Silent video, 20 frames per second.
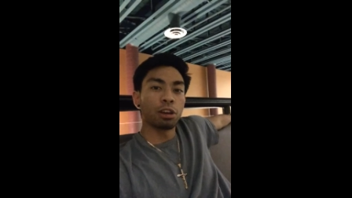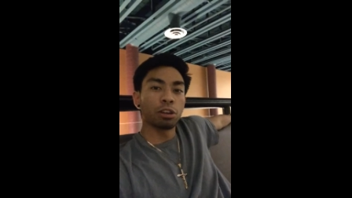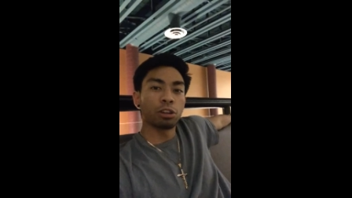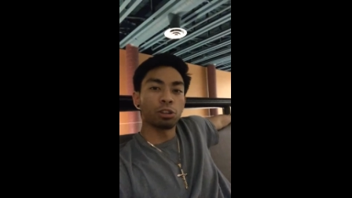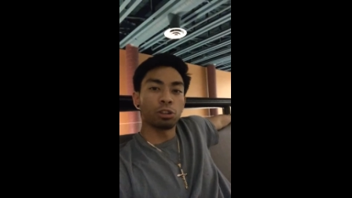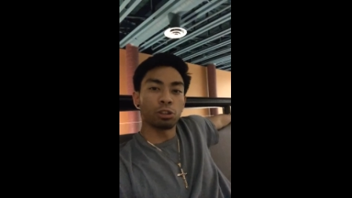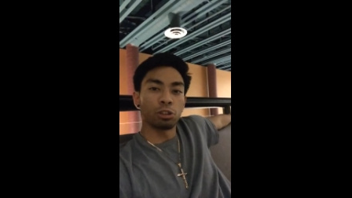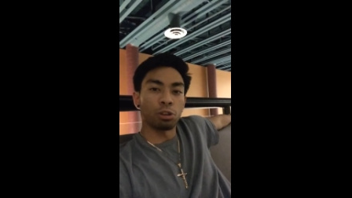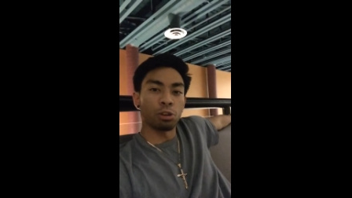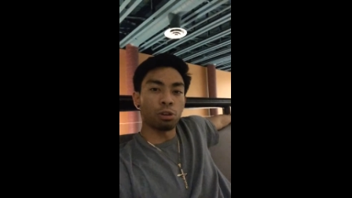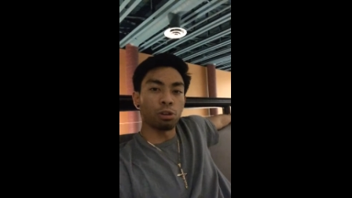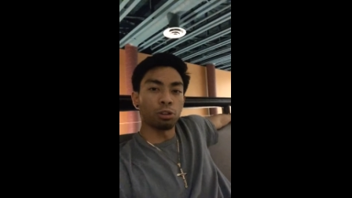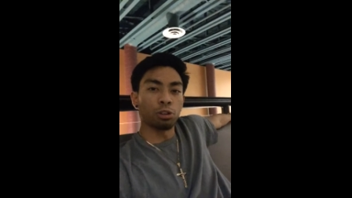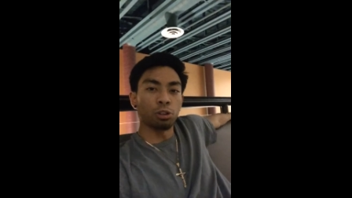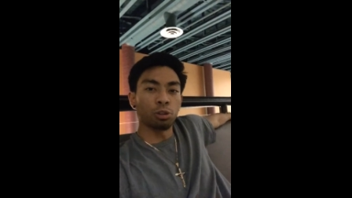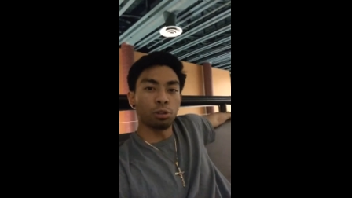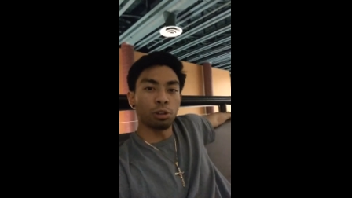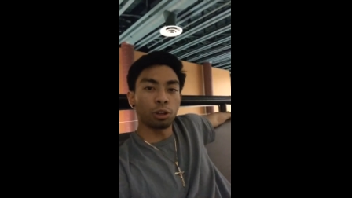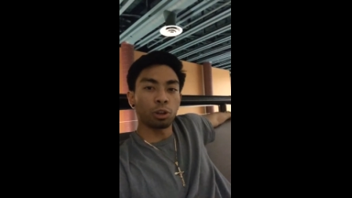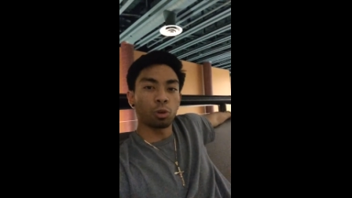So, to
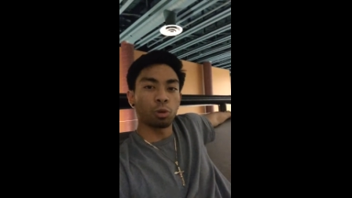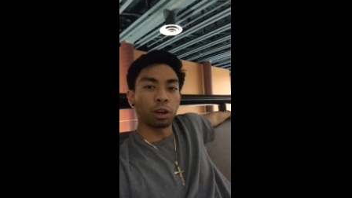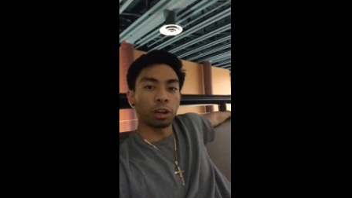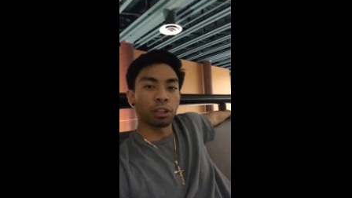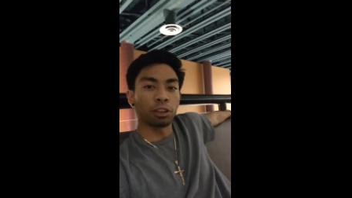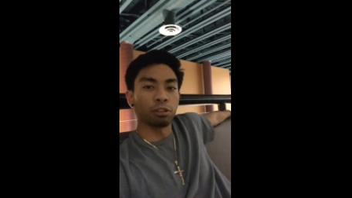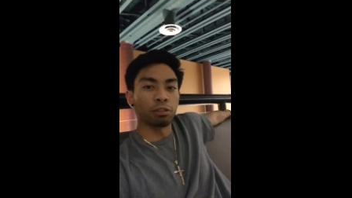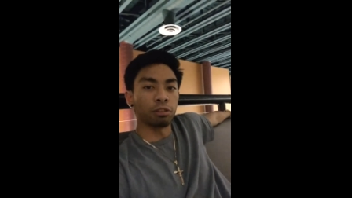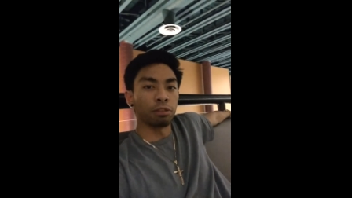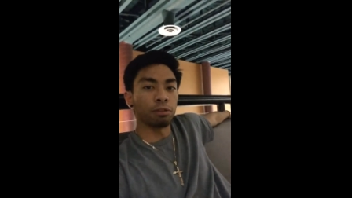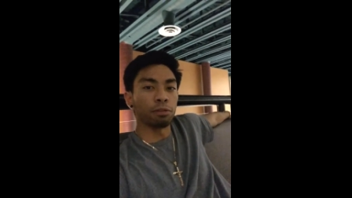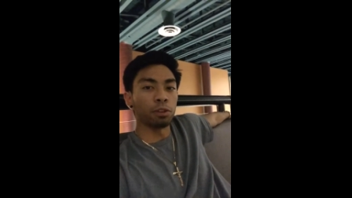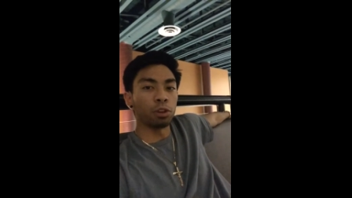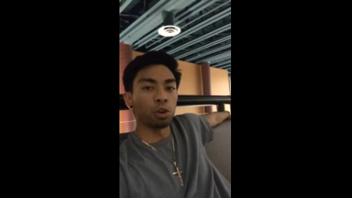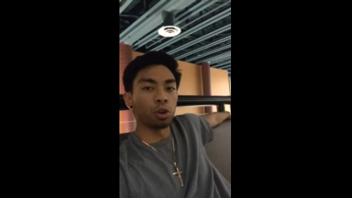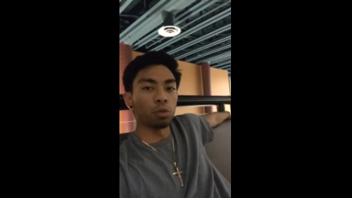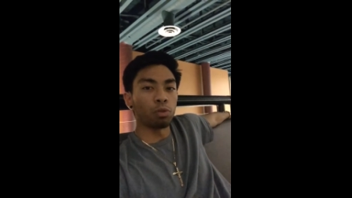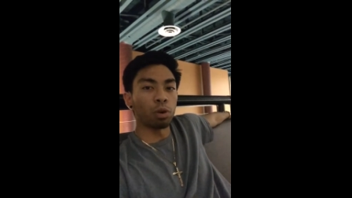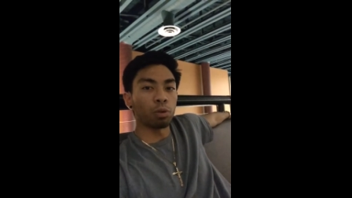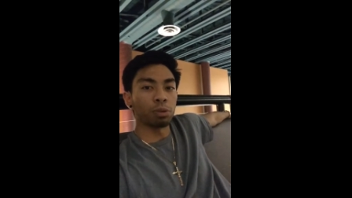do a quick little
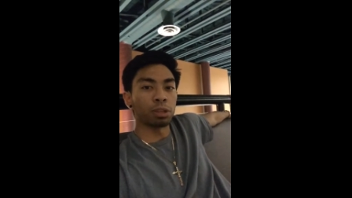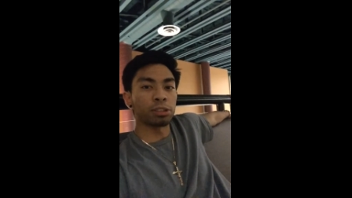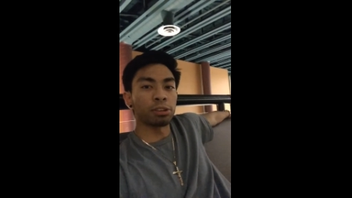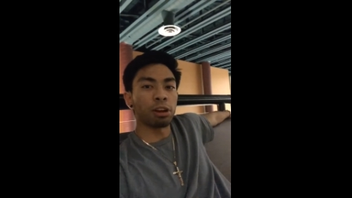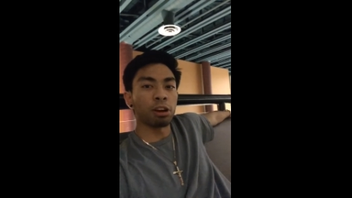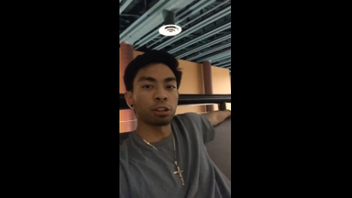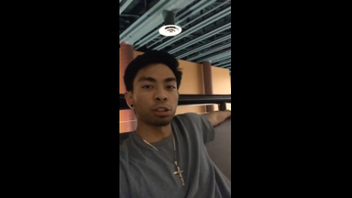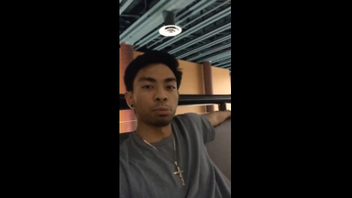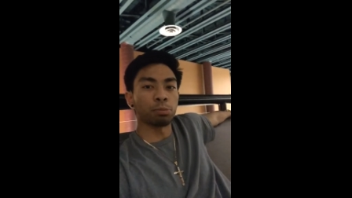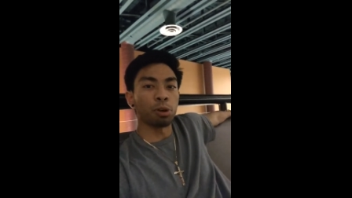review of what we talked